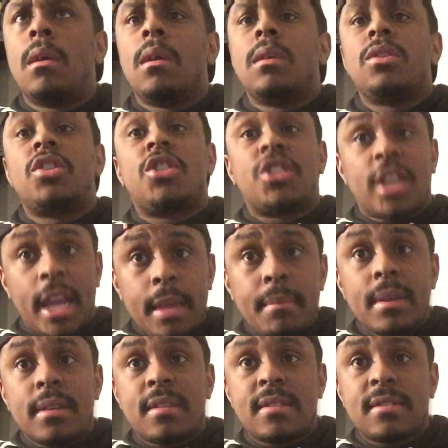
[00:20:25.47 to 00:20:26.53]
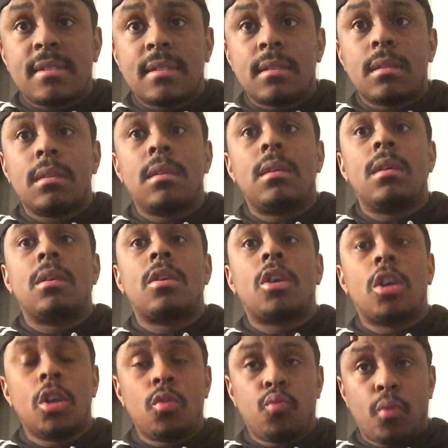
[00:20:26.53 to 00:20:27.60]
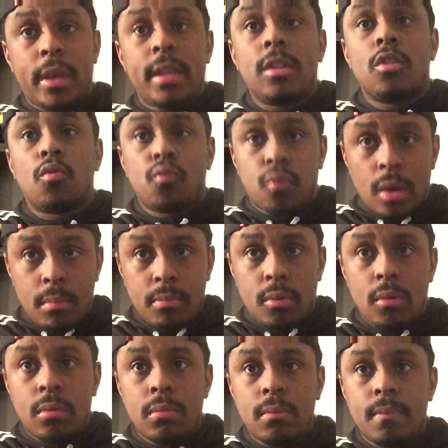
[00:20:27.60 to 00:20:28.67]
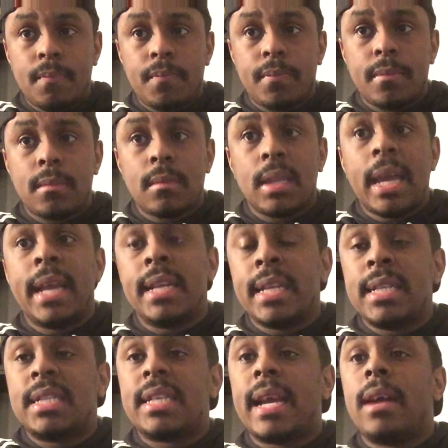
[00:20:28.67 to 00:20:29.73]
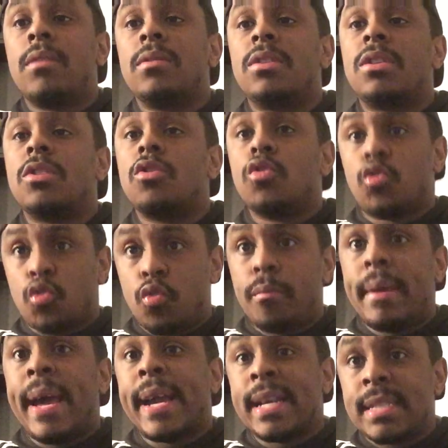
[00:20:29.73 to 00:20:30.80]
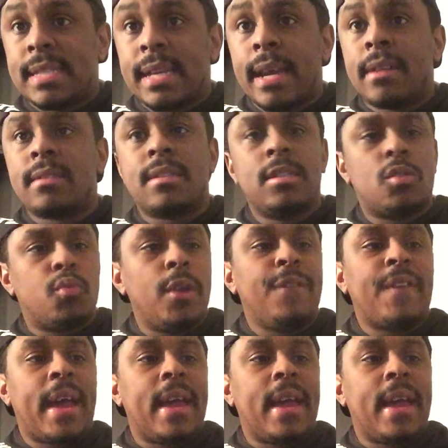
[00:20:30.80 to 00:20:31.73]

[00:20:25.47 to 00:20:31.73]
Sheamus could win the Rumble and then challenge Drew McIntyre, since we've